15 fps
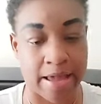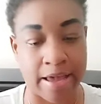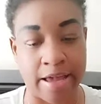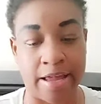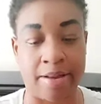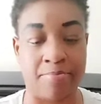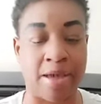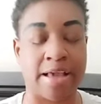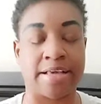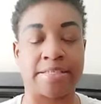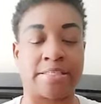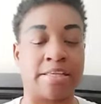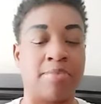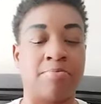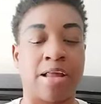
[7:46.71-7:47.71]
and make it
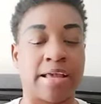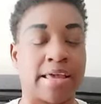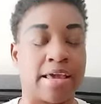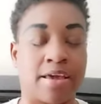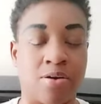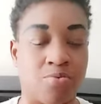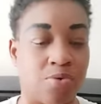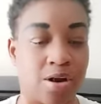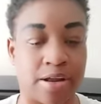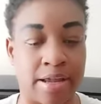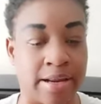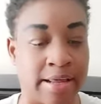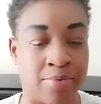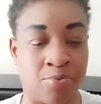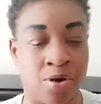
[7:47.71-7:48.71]
seem like it can work and
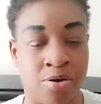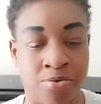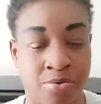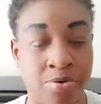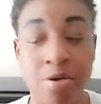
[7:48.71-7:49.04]
it won't.